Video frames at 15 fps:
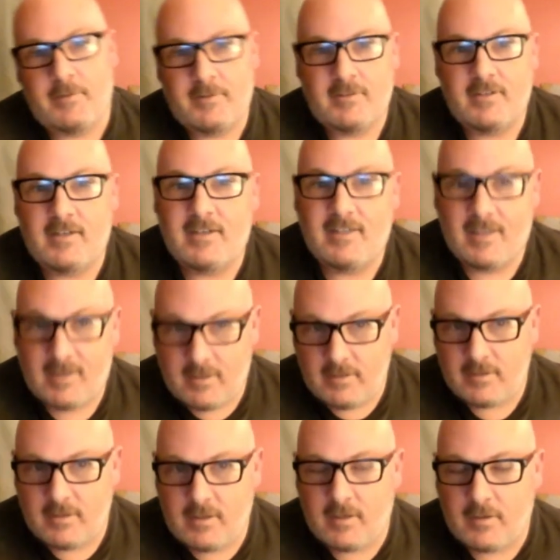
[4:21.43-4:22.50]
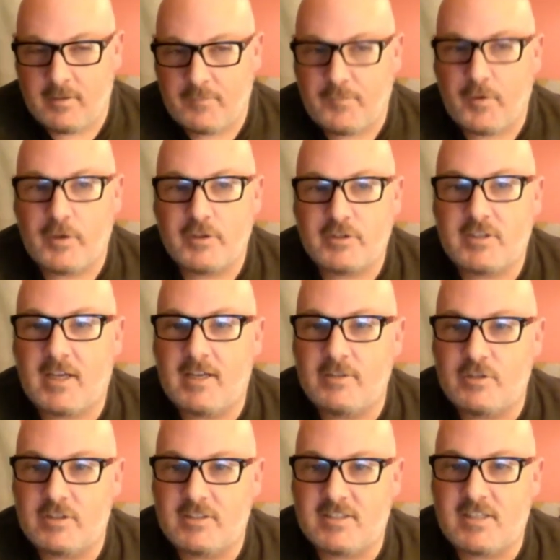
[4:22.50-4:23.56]
And then in first
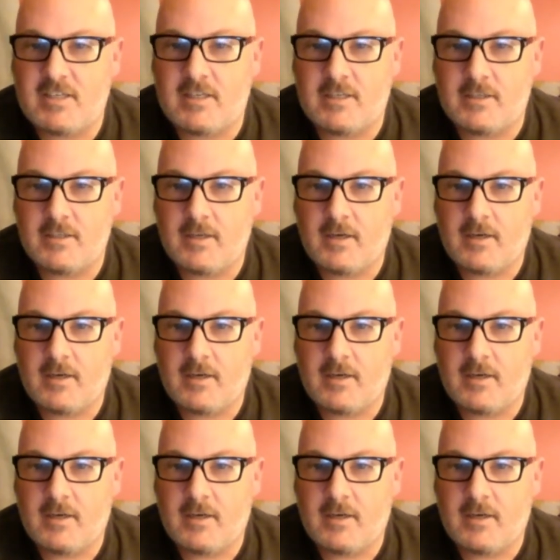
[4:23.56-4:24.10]
NGT